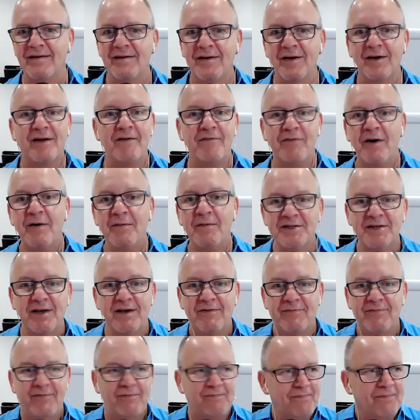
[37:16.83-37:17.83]
Like if I was
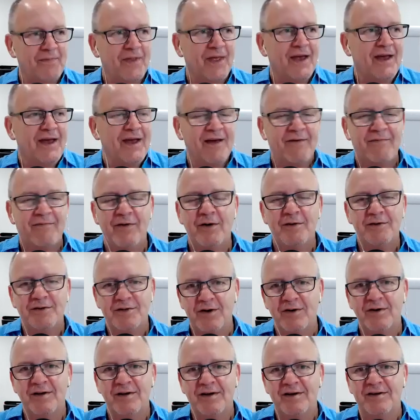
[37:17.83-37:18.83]

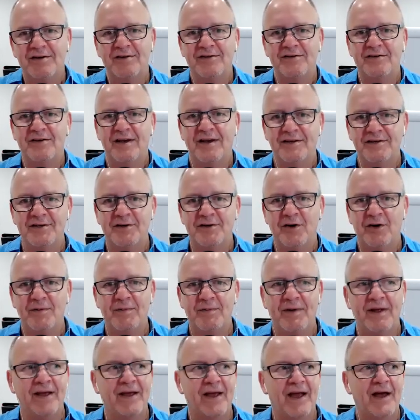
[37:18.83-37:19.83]
diagnosed as a
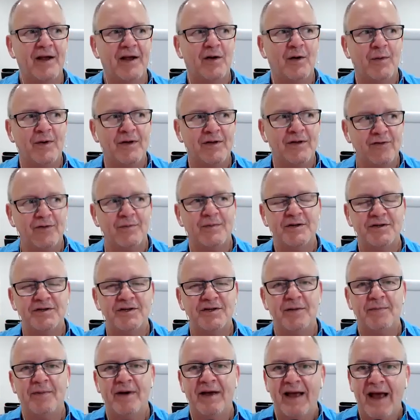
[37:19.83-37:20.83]
diabetic and I went and saw my
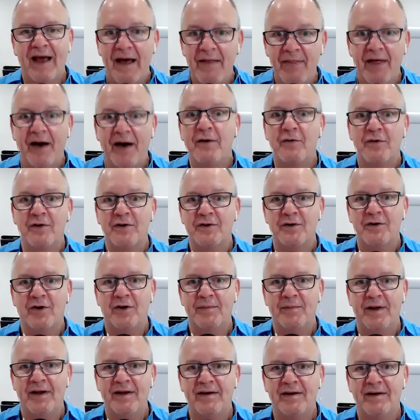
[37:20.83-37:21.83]
GP and they were a
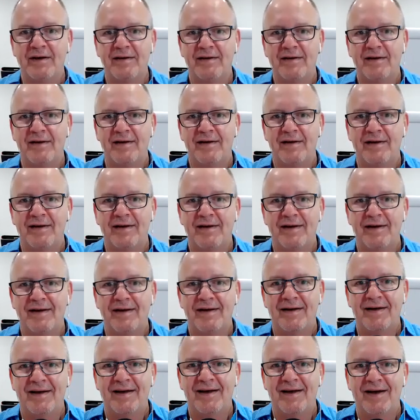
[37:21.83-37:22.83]
diabetic,
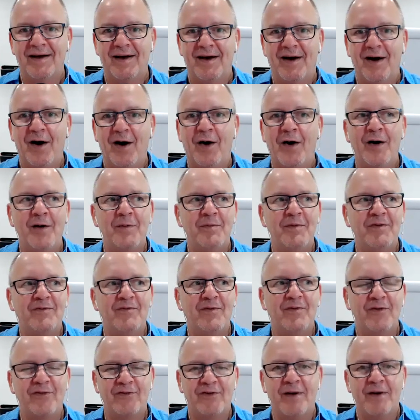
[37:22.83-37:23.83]
I would
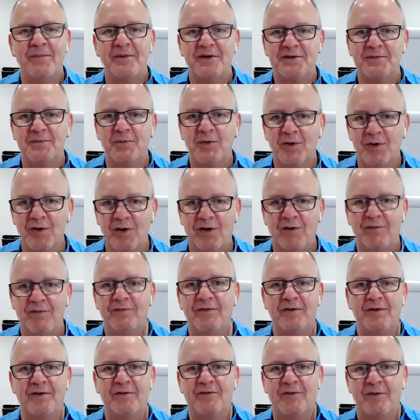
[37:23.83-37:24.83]
feel so much more
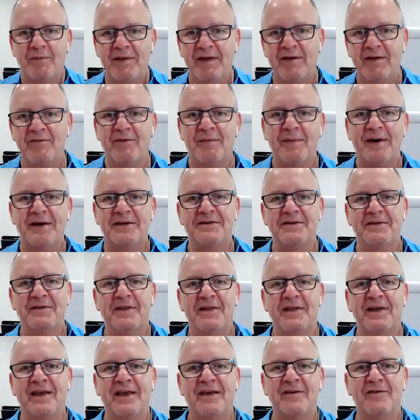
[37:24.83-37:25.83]
confident from the information that
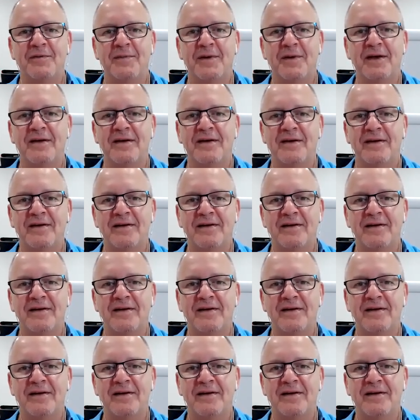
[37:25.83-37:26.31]
they're giving me.